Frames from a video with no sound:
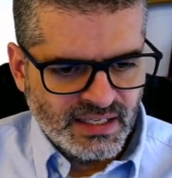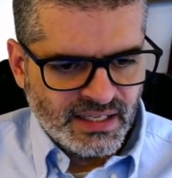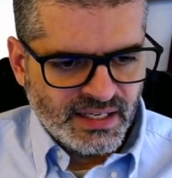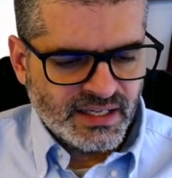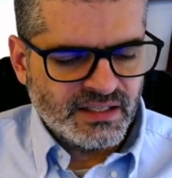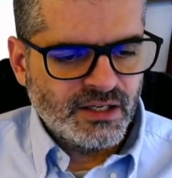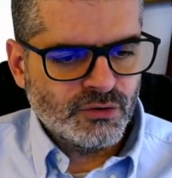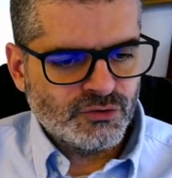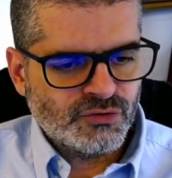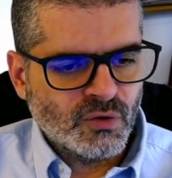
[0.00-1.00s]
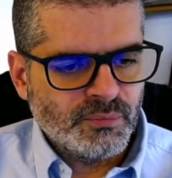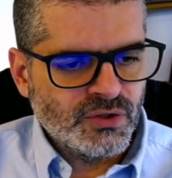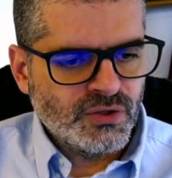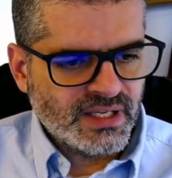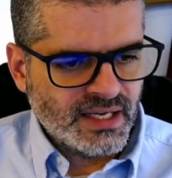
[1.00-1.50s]
And neurons
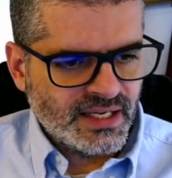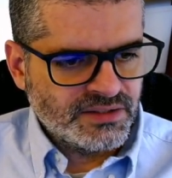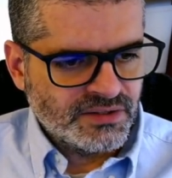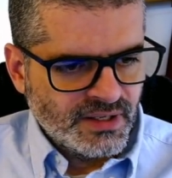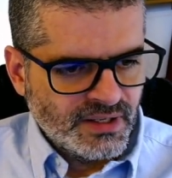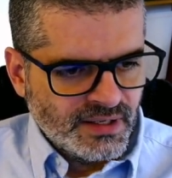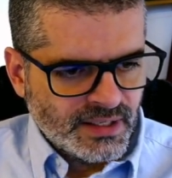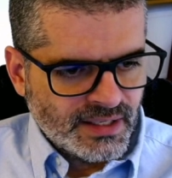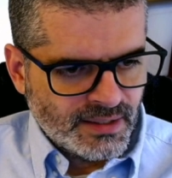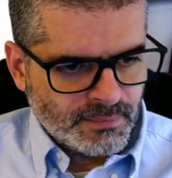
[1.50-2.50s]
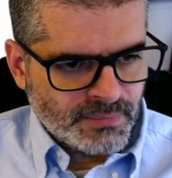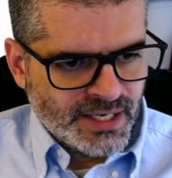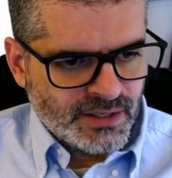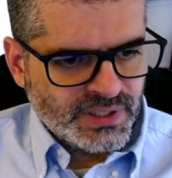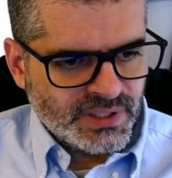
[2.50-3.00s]
communicate
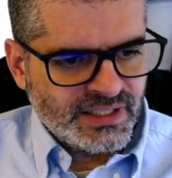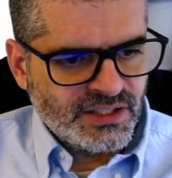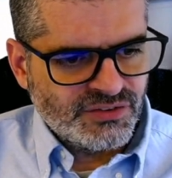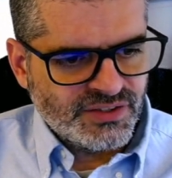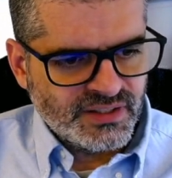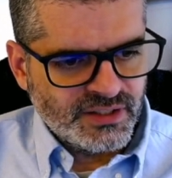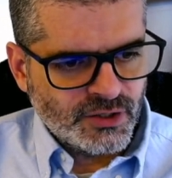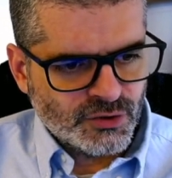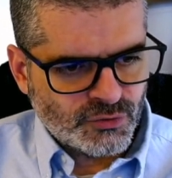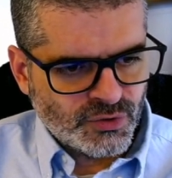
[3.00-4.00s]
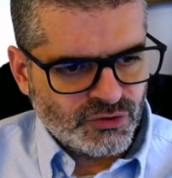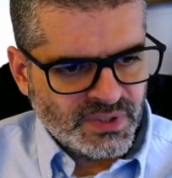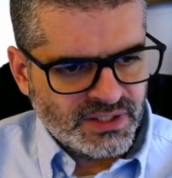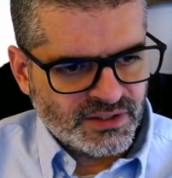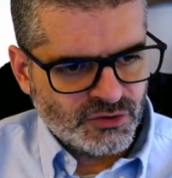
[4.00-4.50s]
by releasing
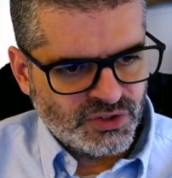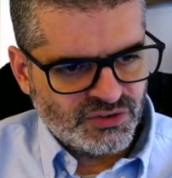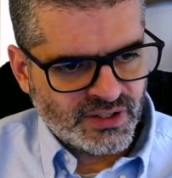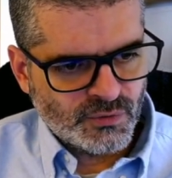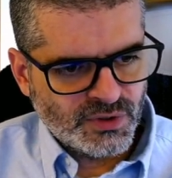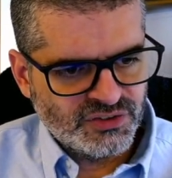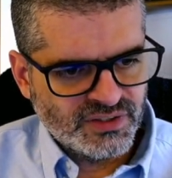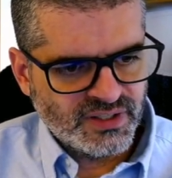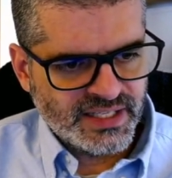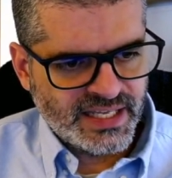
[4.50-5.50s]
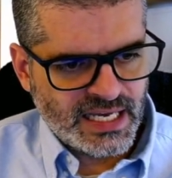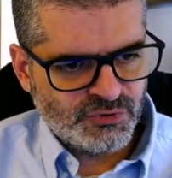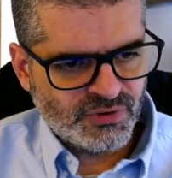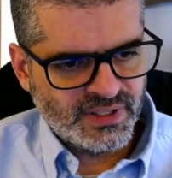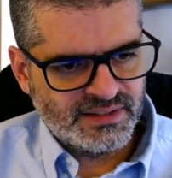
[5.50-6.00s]
neurotransmitters, which are originally
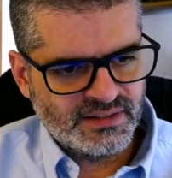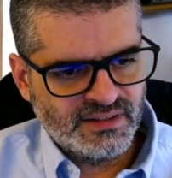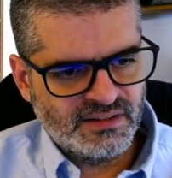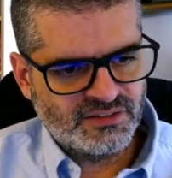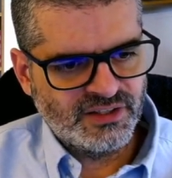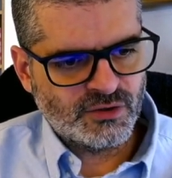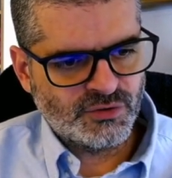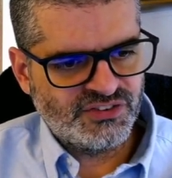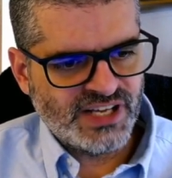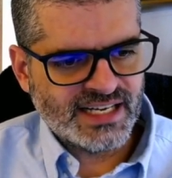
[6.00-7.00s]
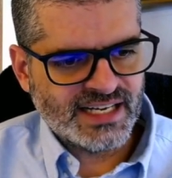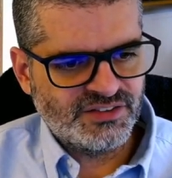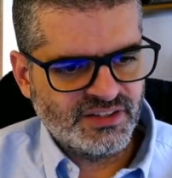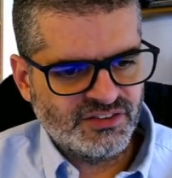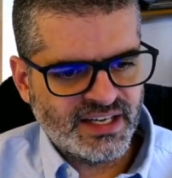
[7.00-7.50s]
encapsulated in these little sacs
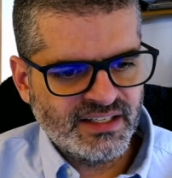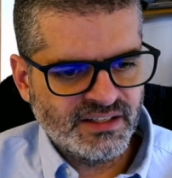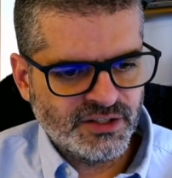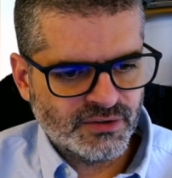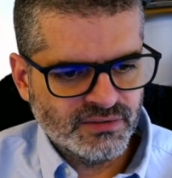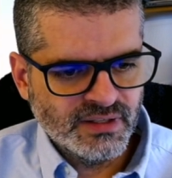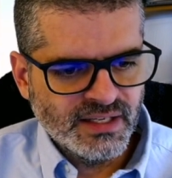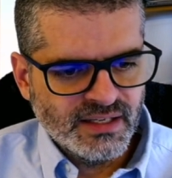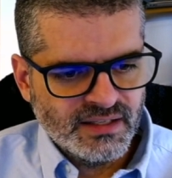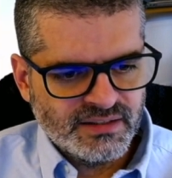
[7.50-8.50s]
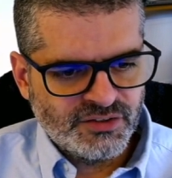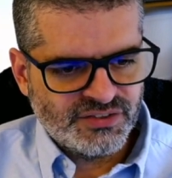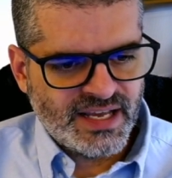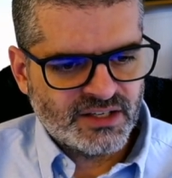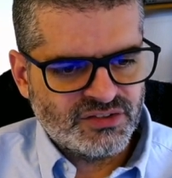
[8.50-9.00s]
inside the neuron. These
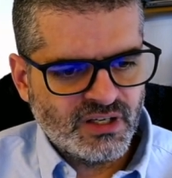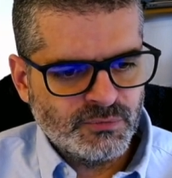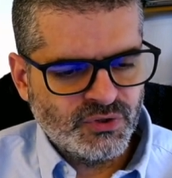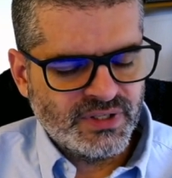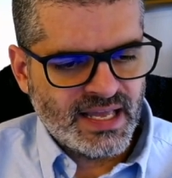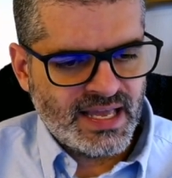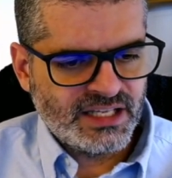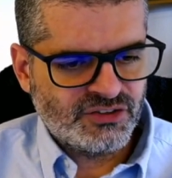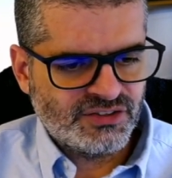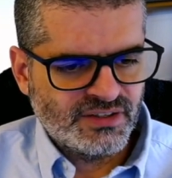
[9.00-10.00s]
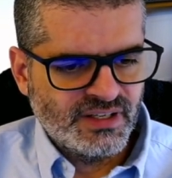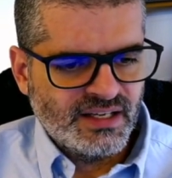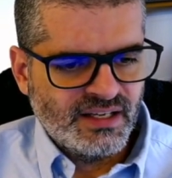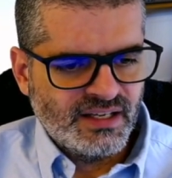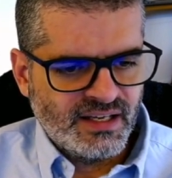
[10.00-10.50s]
sacs come to the edge,
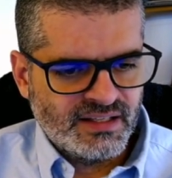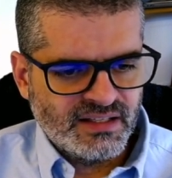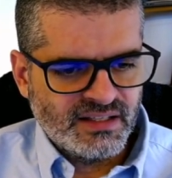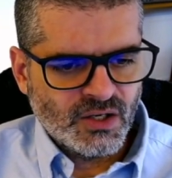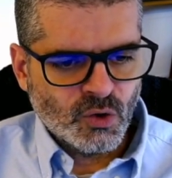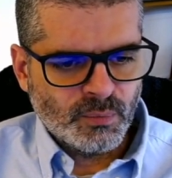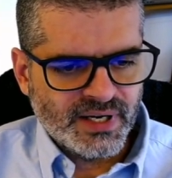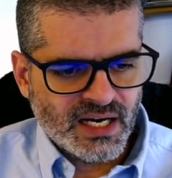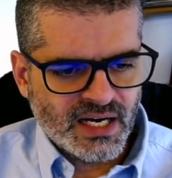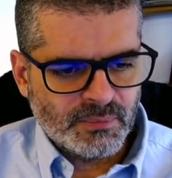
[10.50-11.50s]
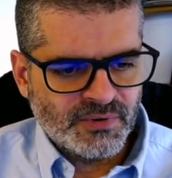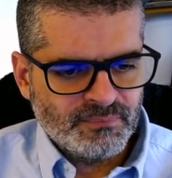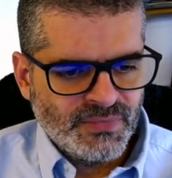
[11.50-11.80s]
and then they open up.